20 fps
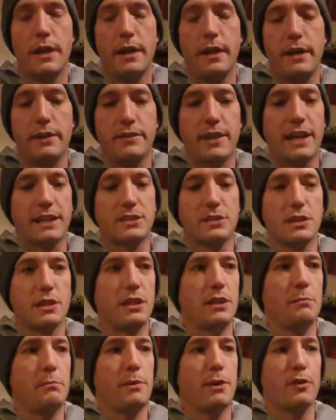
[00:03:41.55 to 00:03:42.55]
it's
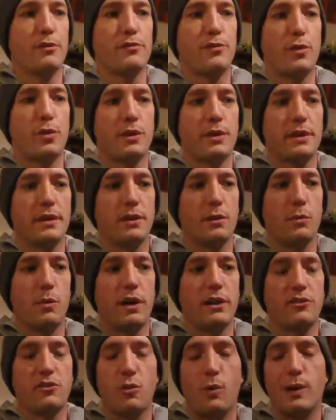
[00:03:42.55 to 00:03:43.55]
actually built for the
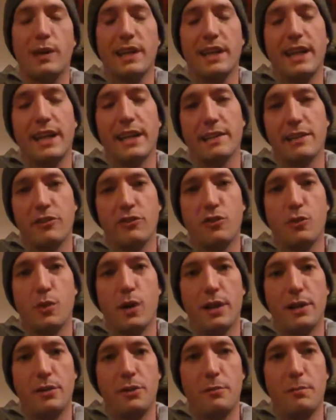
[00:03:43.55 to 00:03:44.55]
120 and the
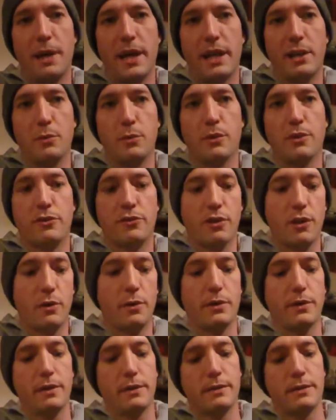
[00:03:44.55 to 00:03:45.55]
200 manual,
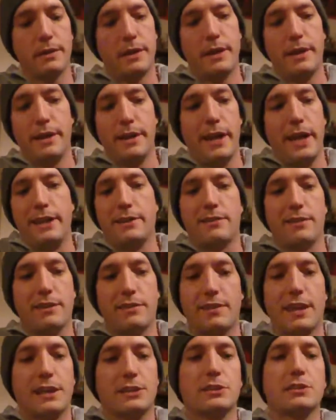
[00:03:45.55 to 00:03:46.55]
so it's
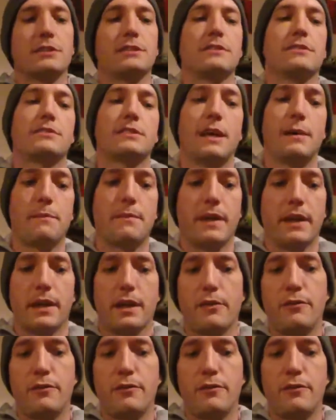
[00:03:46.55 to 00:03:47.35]
essentially the same thing.